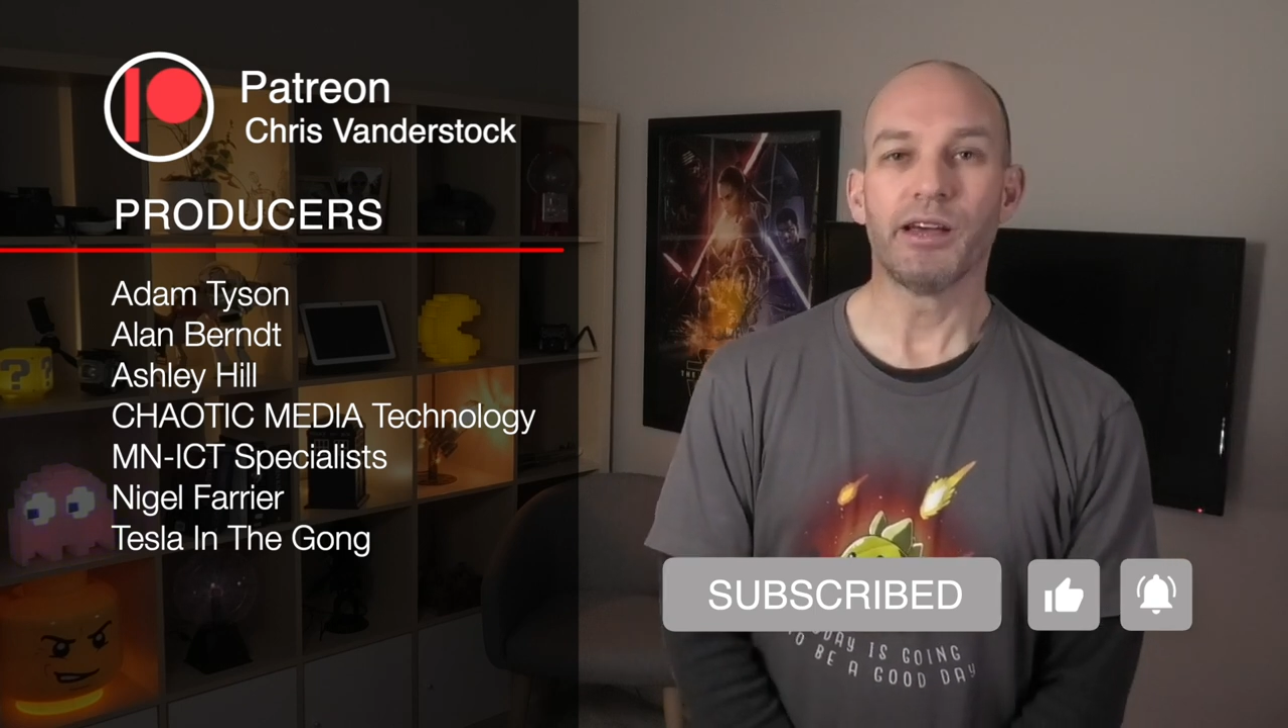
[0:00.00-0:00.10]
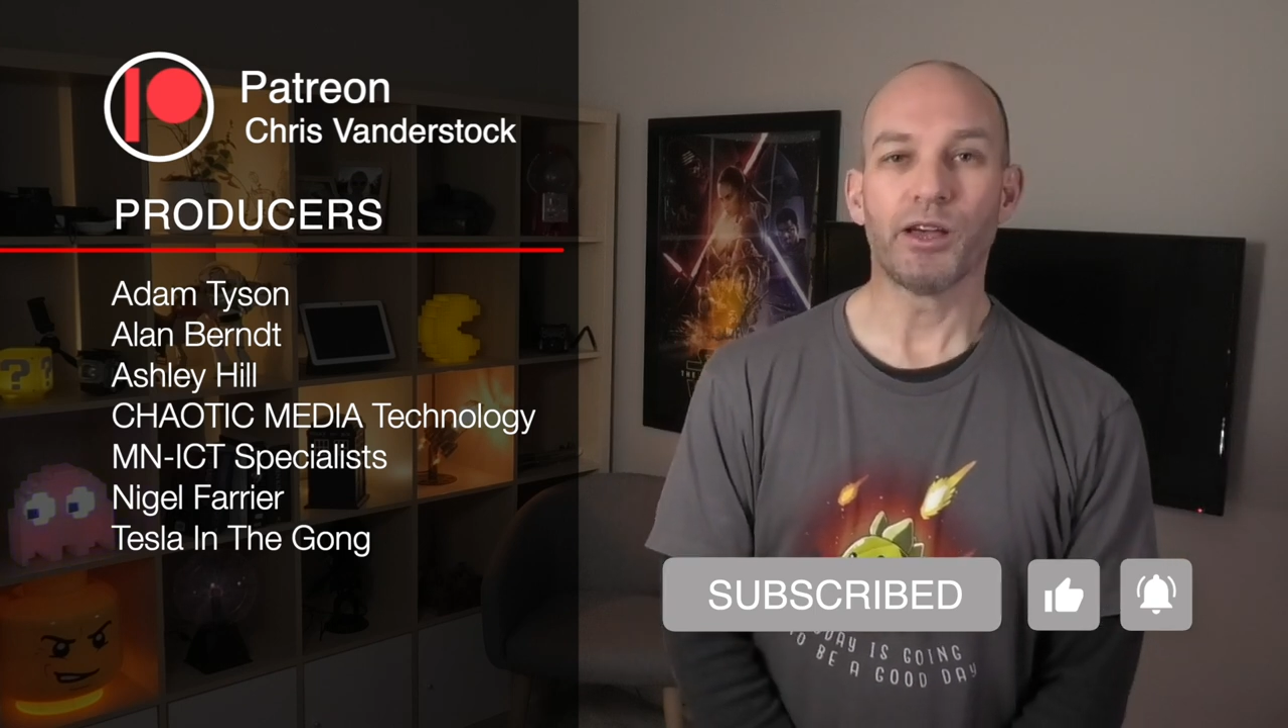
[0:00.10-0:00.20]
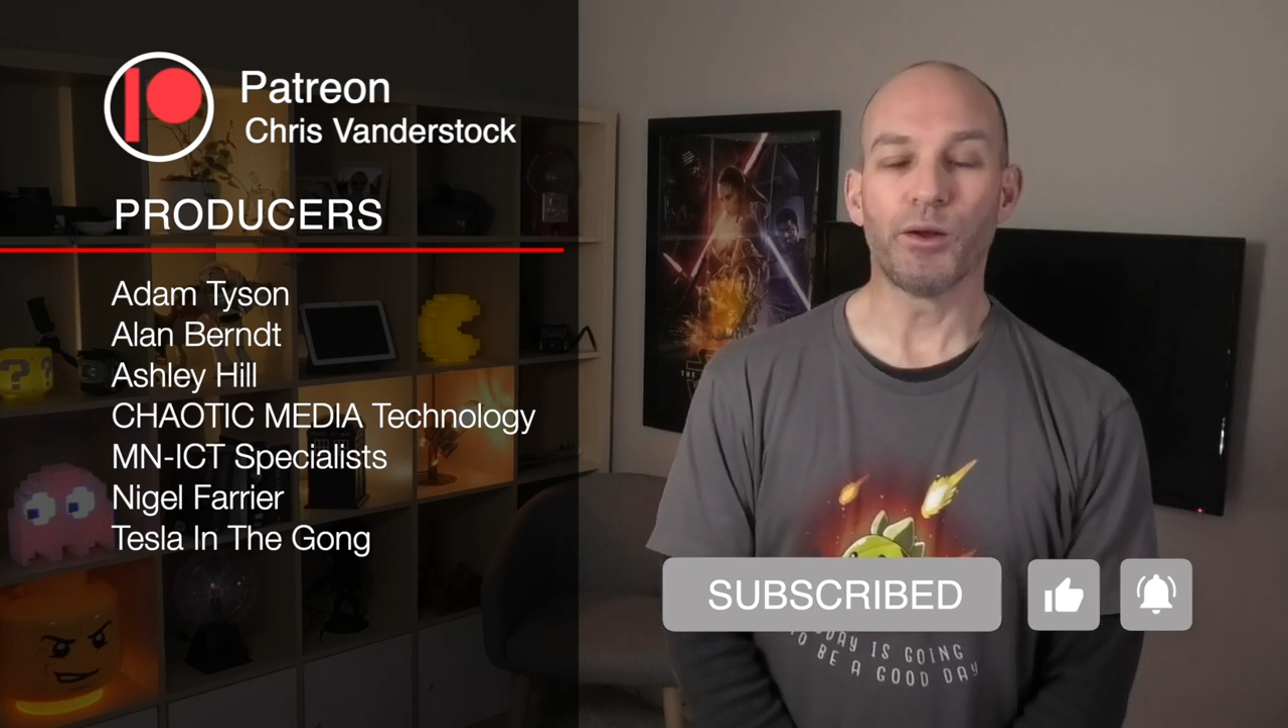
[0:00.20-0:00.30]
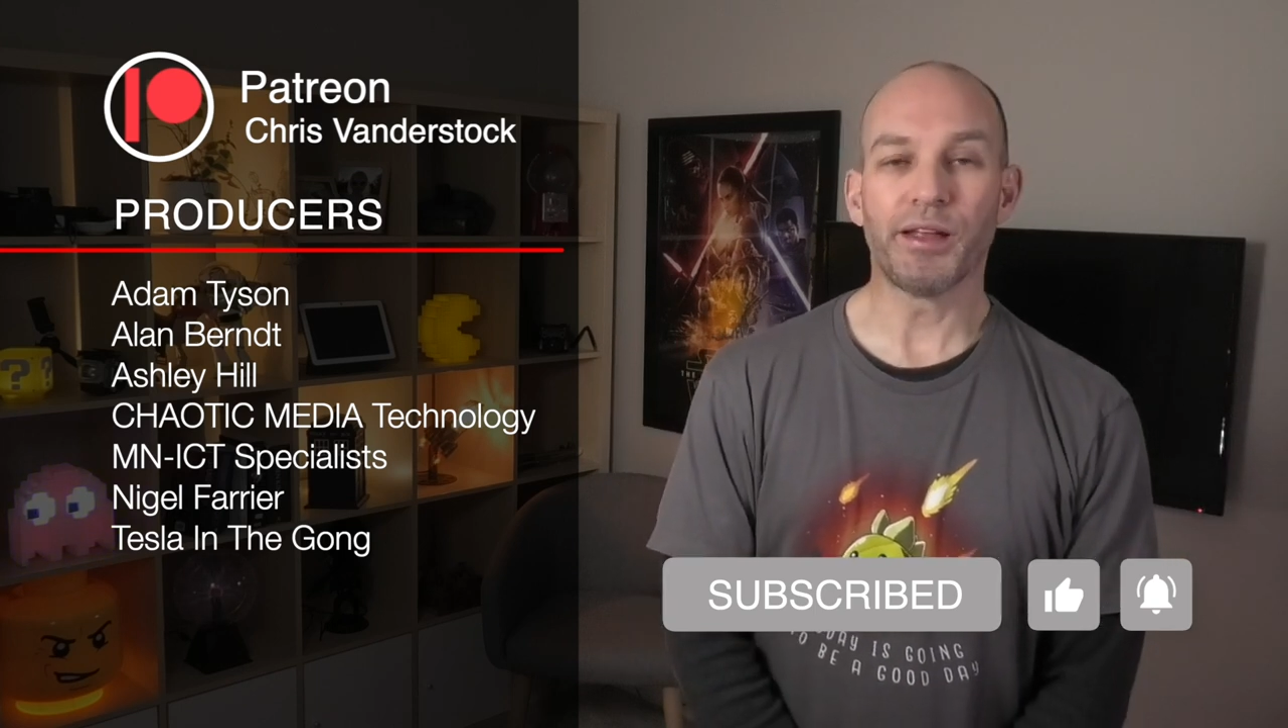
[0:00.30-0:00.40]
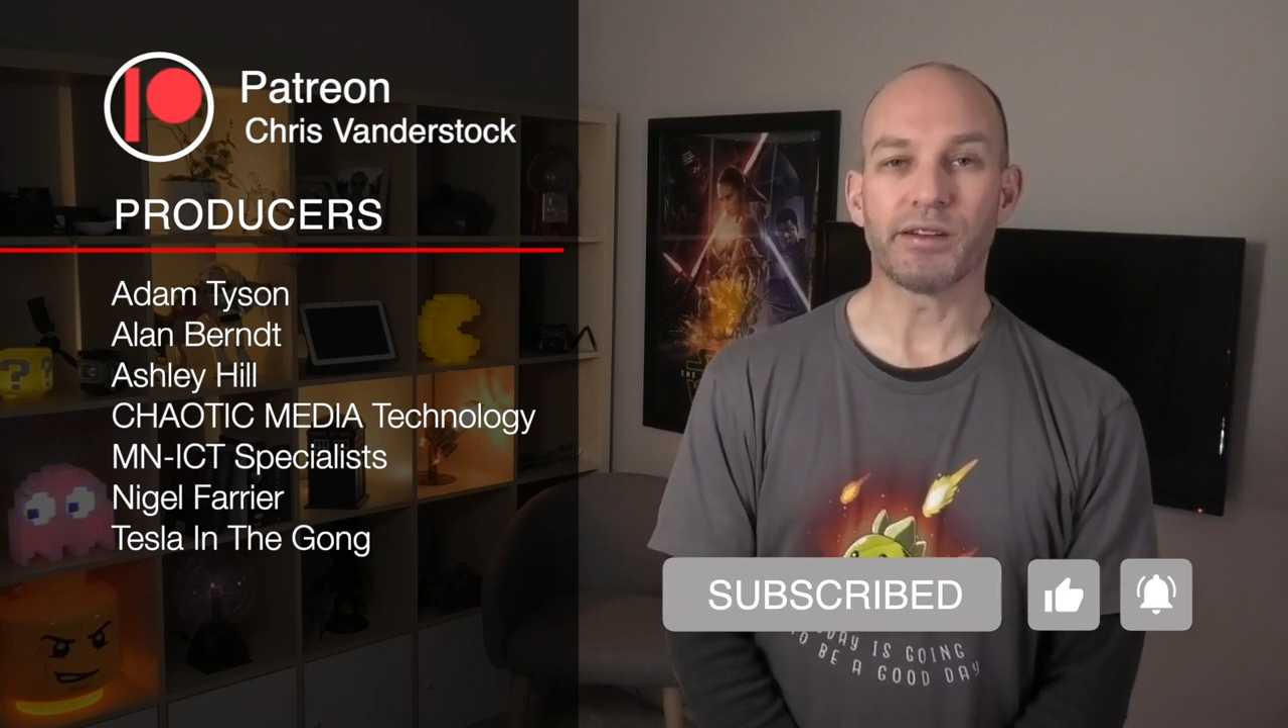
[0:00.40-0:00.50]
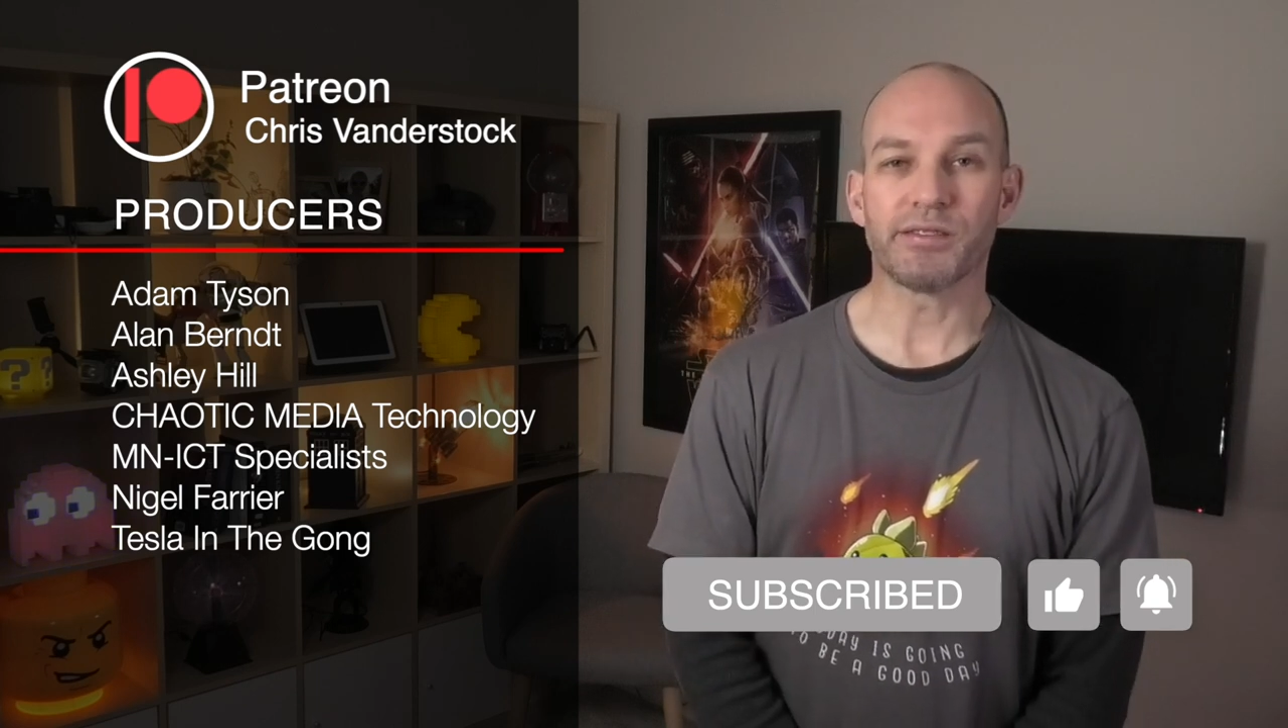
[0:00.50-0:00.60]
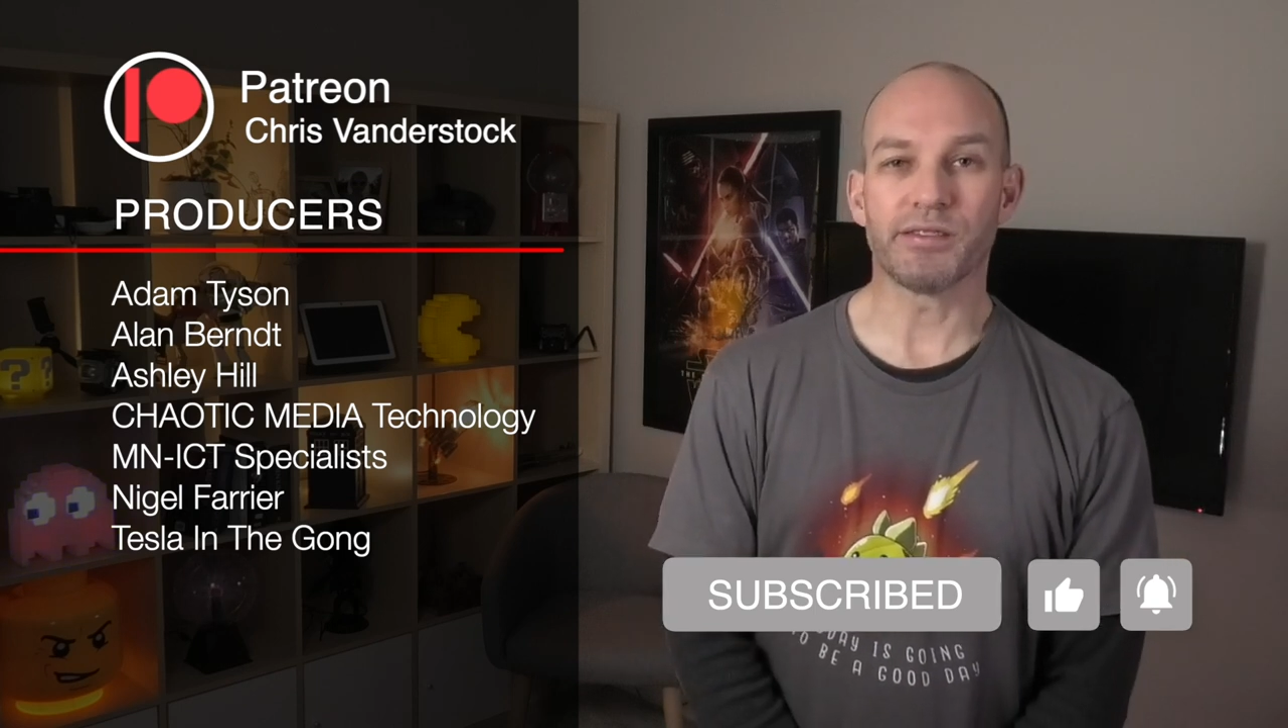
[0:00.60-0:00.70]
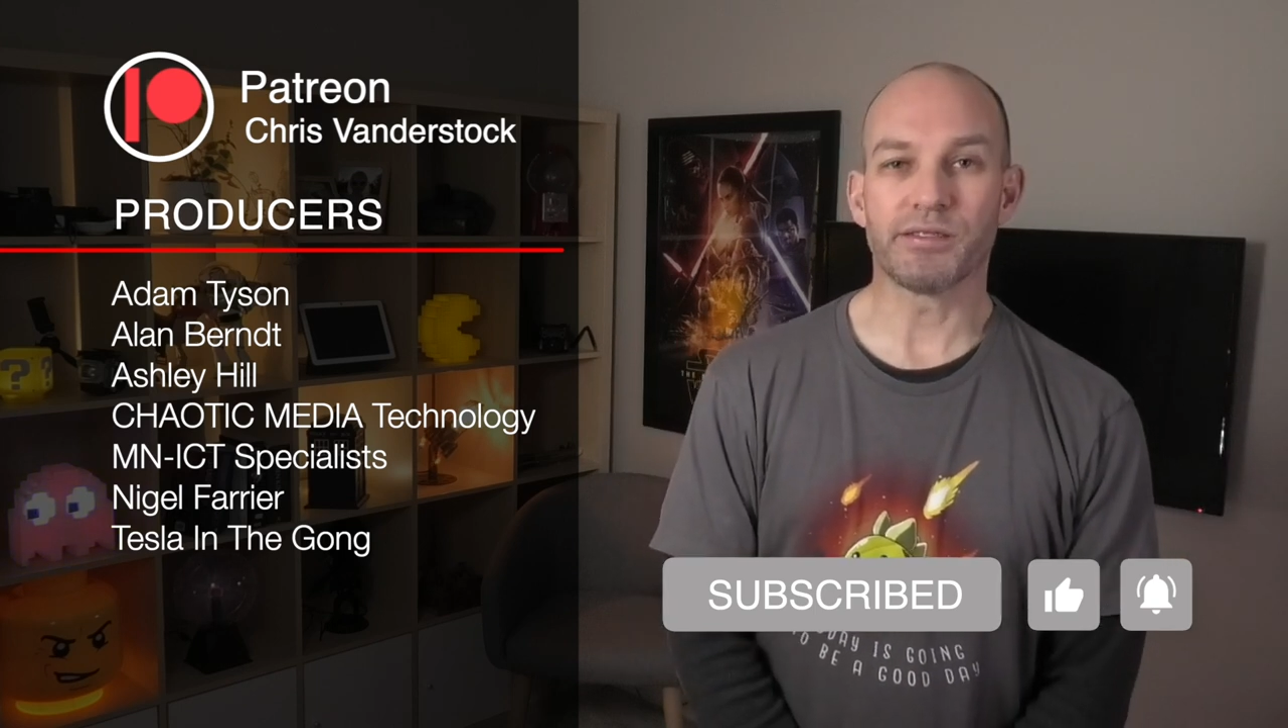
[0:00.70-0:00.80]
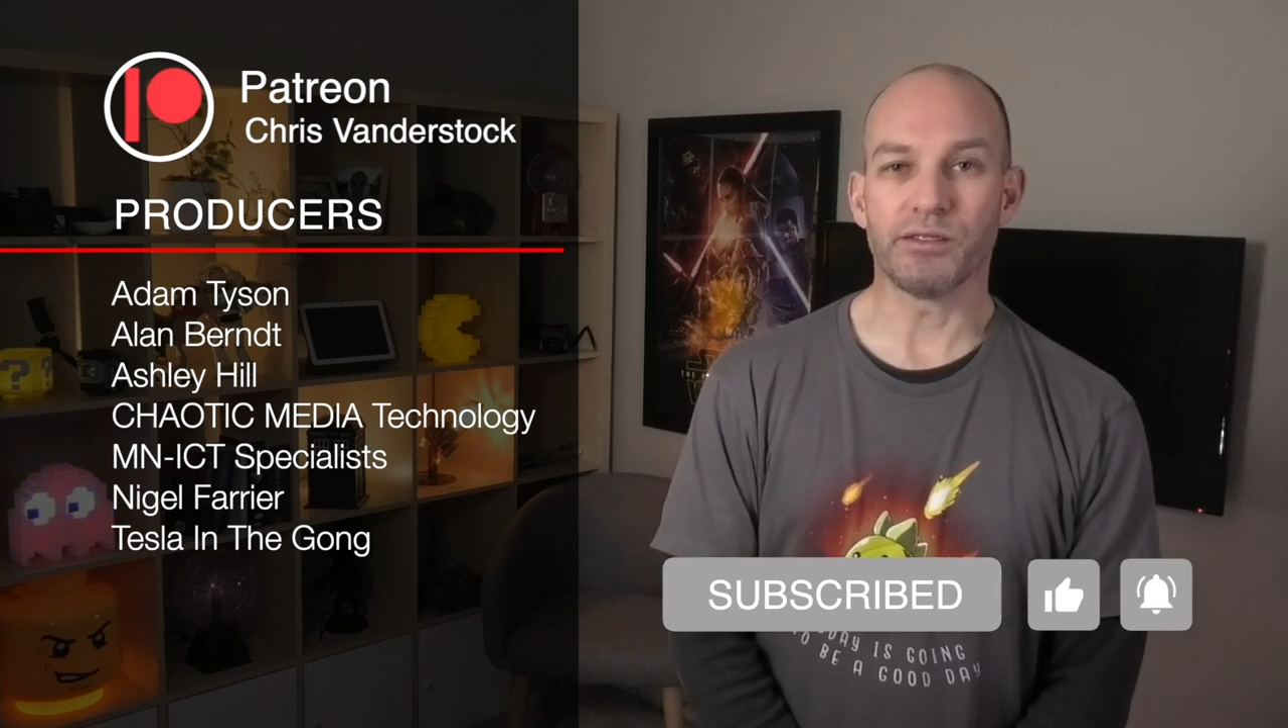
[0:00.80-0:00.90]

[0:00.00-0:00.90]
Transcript: early access